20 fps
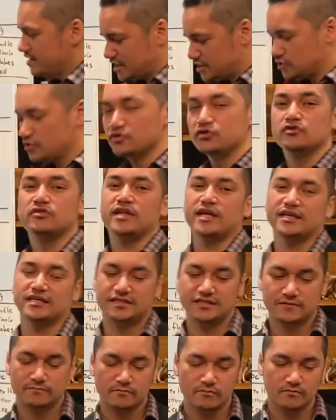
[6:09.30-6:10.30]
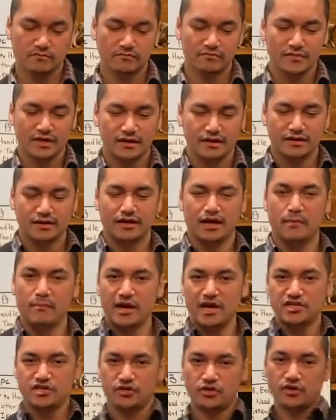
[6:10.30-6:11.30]
Just don't do this.
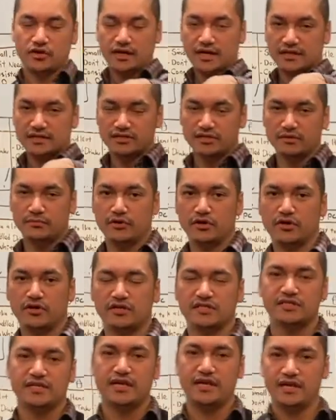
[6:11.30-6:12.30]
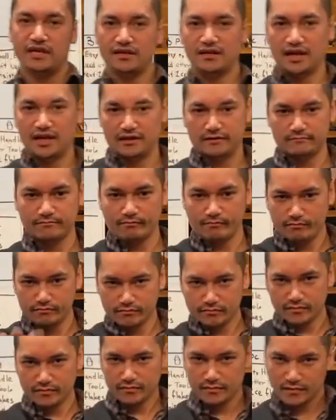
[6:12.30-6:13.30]
Imagine your customer is sitting like,
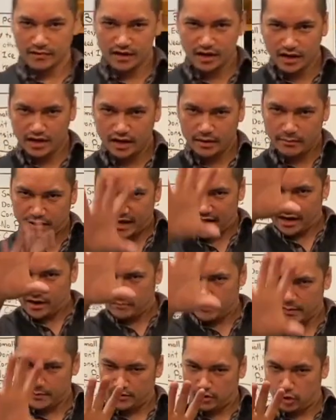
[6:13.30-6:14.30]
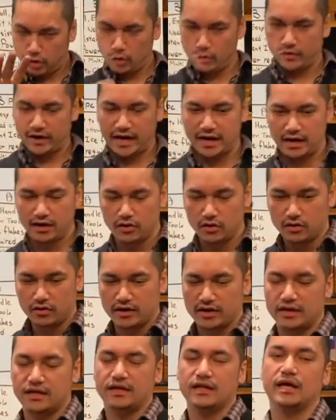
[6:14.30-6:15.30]
kind of like my angle, maybe lower angle,
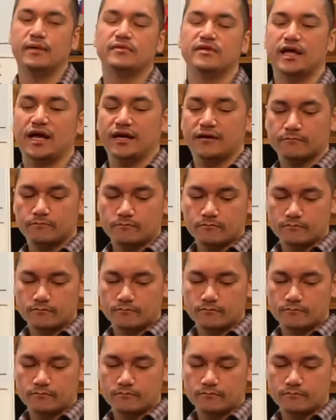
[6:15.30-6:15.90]
and then I'm like,